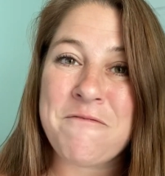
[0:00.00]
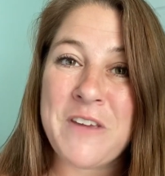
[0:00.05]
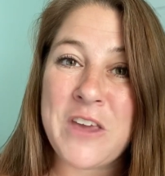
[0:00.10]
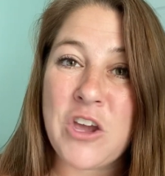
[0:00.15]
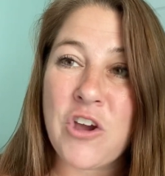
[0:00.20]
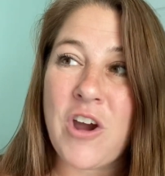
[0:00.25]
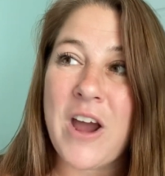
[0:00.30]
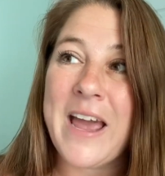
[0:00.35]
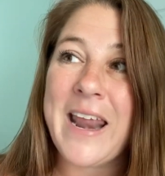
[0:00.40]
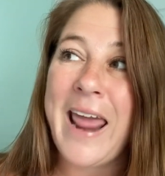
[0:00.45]

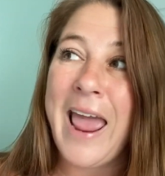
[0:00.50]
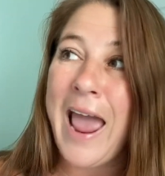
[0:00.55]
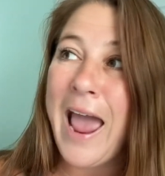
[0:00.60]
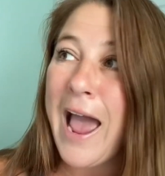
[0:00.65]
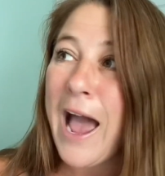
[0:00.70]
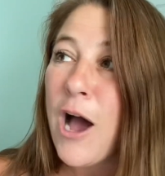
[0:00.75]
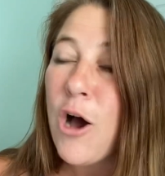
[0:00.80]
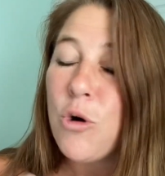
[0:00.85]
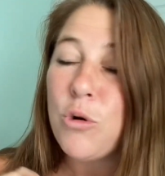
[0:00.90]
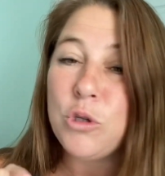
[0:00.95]
figure out
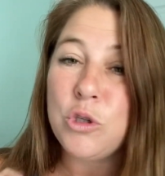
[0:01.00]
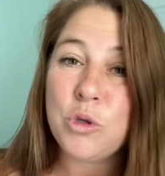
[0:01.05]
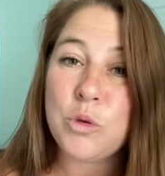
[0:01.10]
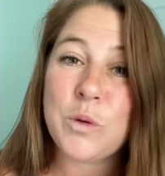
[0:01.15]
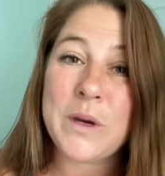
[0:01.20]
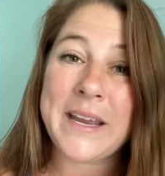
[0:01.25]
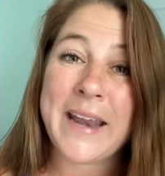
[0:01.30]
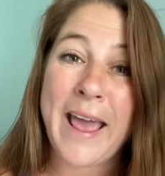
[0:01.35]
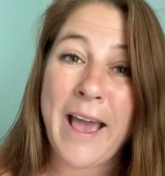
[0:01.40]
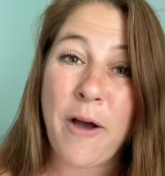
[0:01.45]
how you
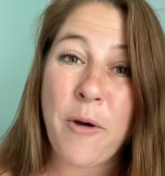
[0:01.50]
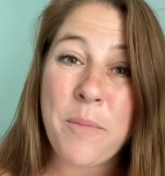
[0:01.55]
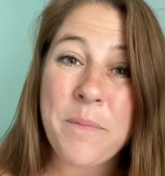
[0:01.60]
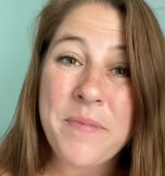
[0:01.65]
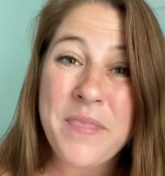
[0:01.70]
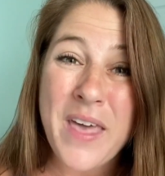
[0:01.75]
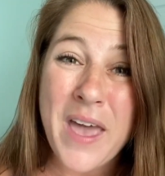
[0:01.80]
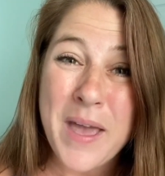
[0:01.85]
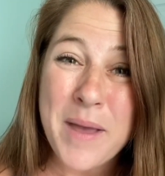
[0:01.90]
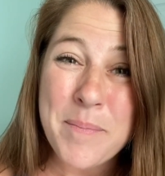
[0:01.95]
can
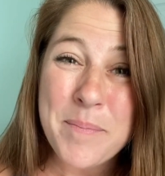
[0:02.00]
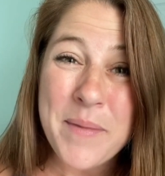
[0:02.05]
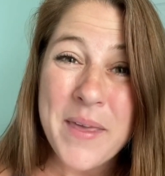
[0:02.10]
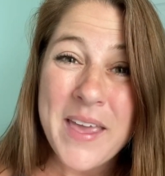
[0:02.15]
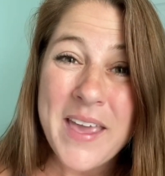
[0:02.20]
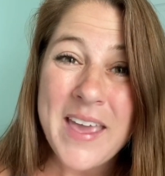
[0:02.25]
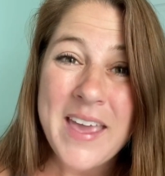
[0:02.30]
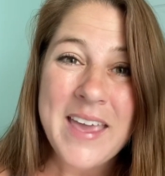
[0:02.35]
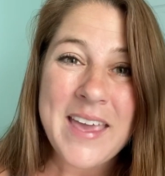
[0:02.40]
help them,